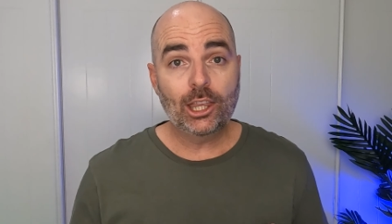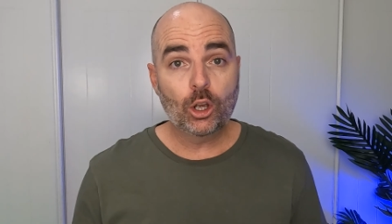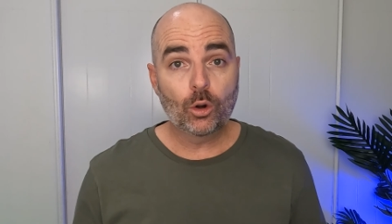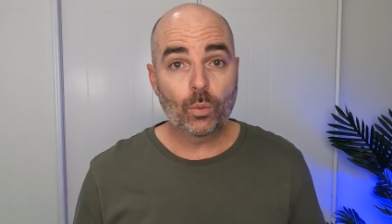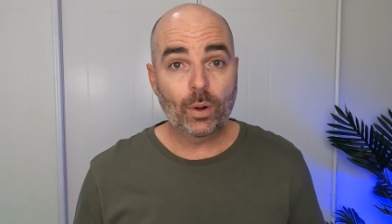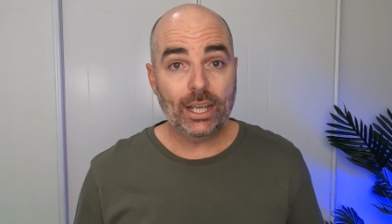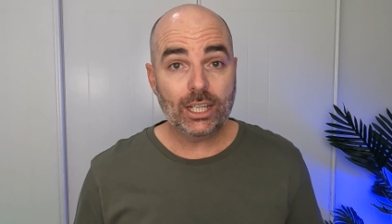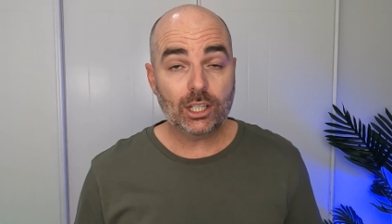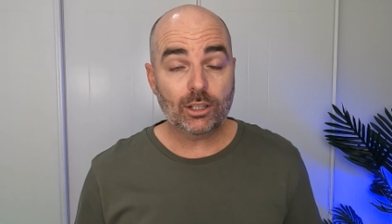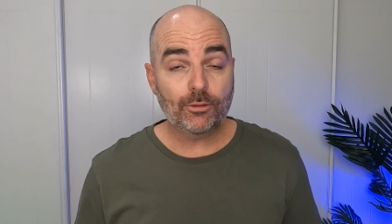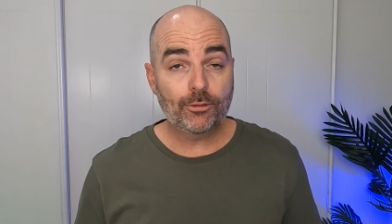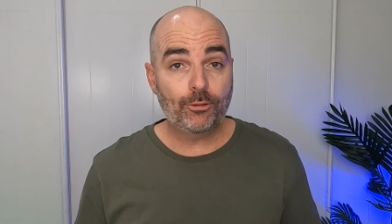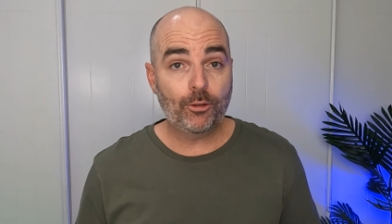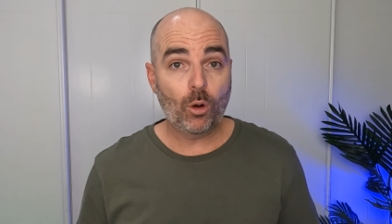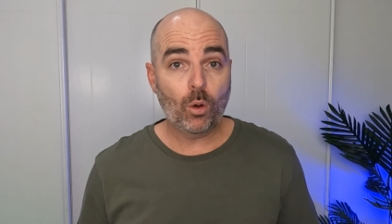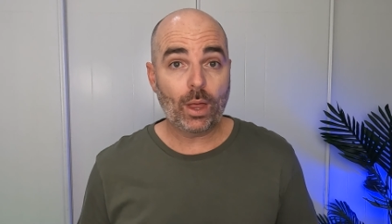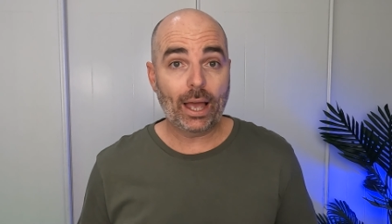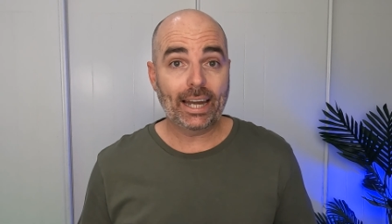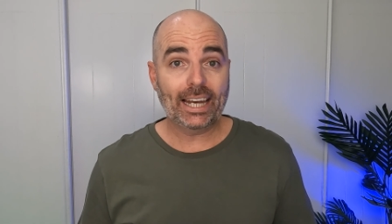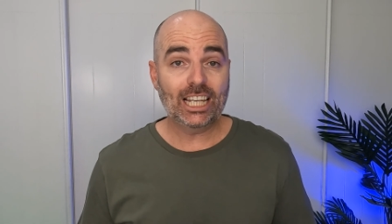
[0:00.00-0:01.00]
And the reason
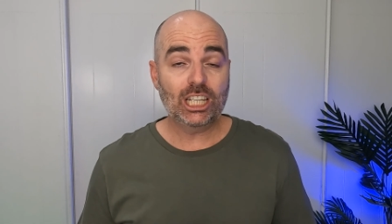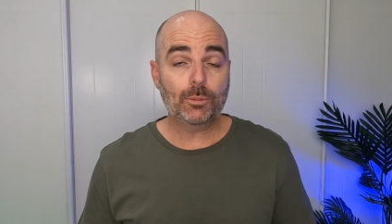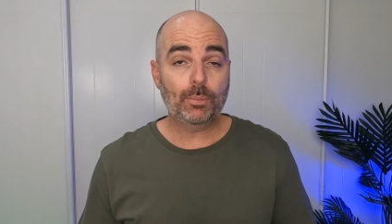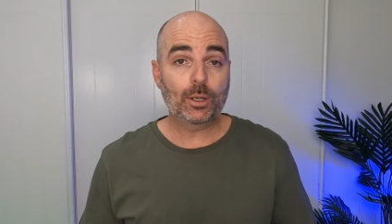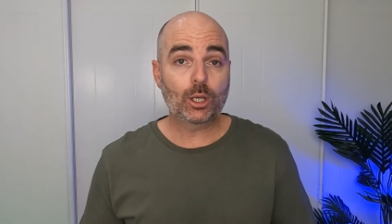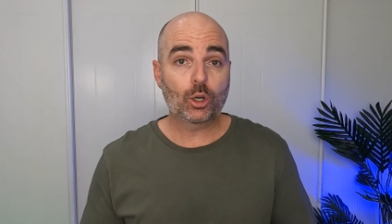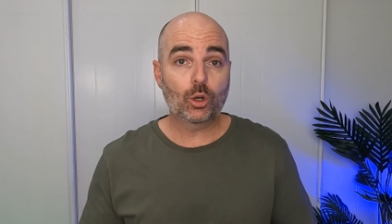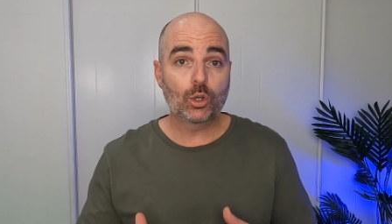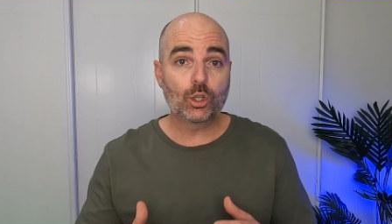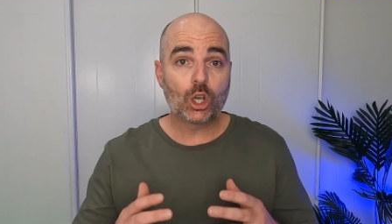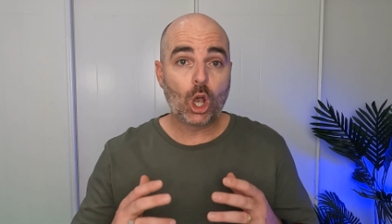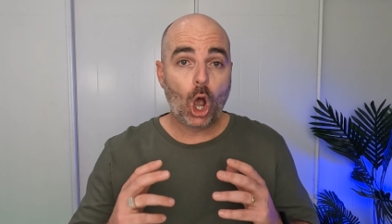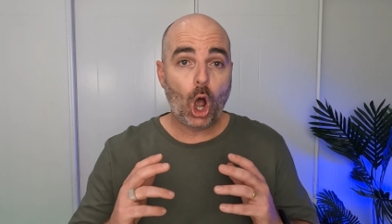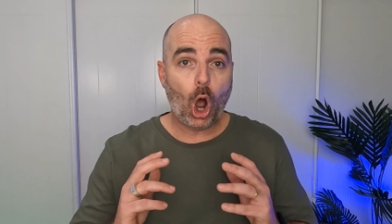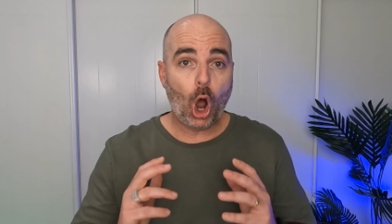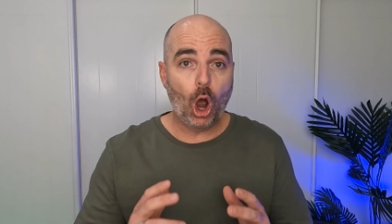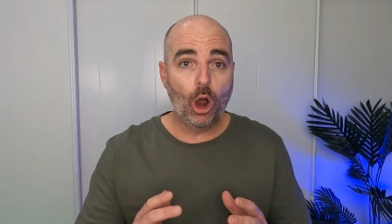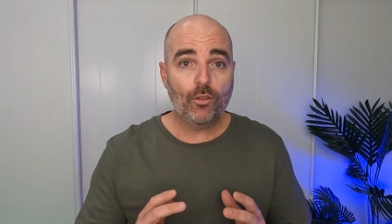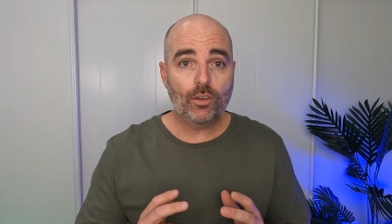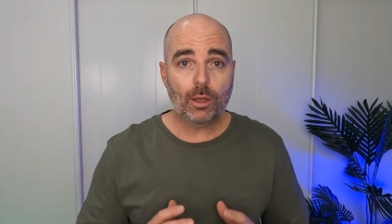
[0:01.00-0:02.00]
for that is because
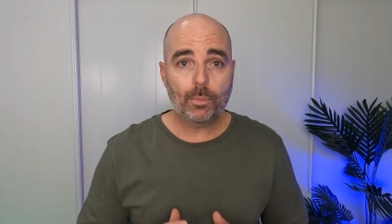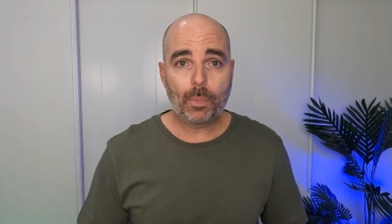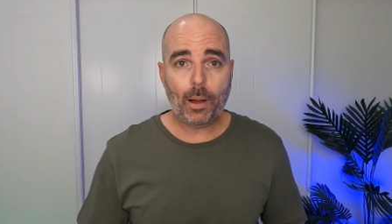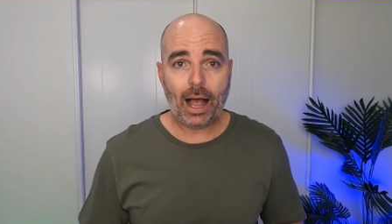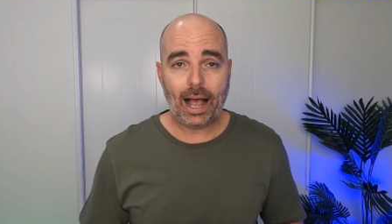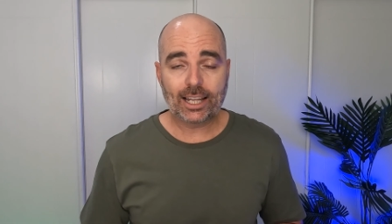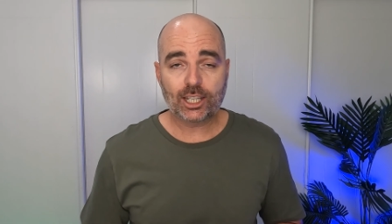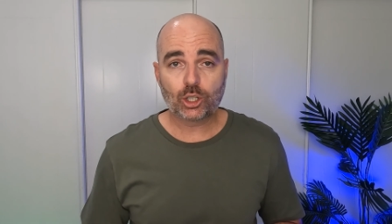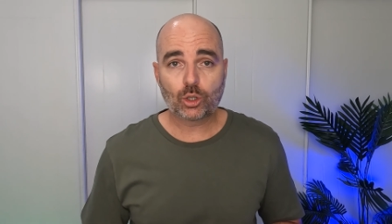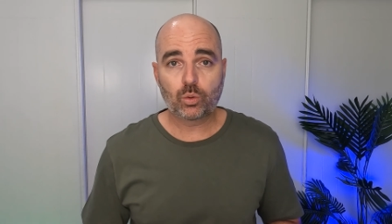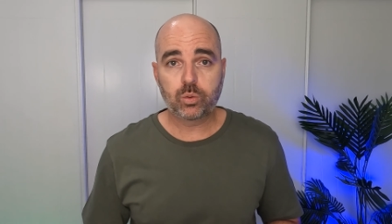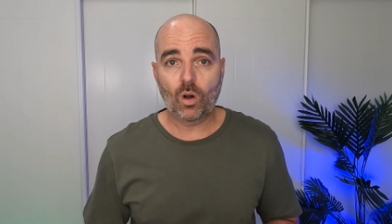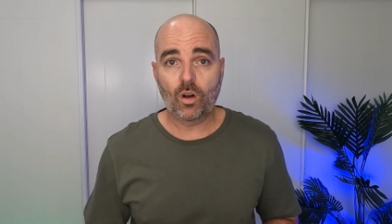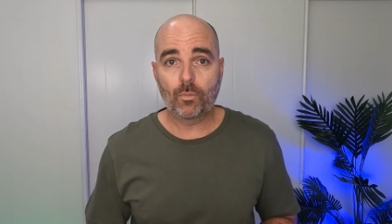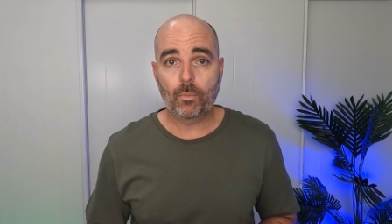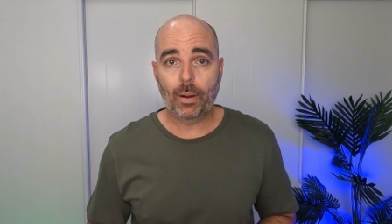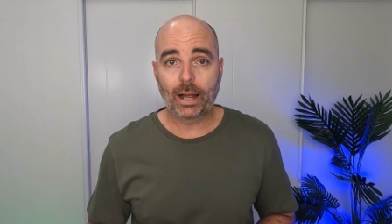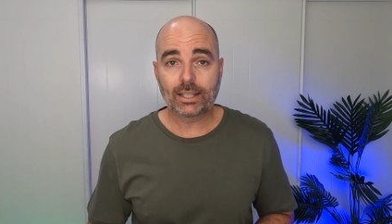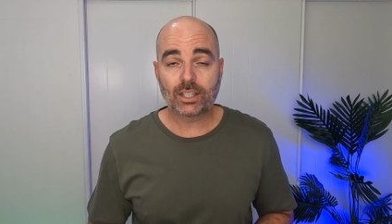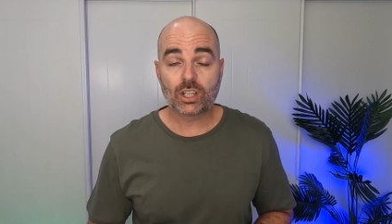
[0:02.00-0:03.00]
over the past
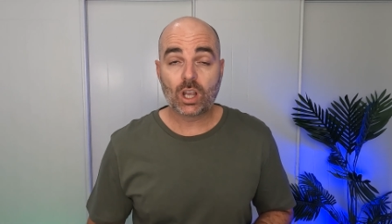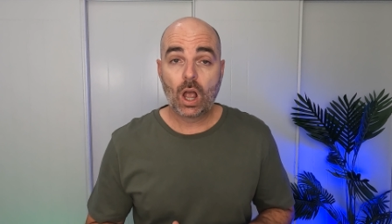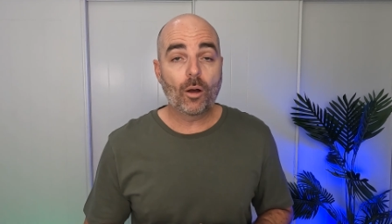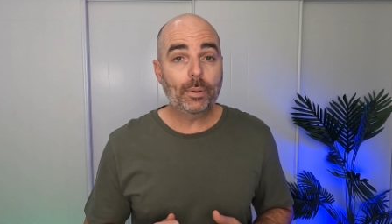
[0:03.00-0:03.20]
twelve months,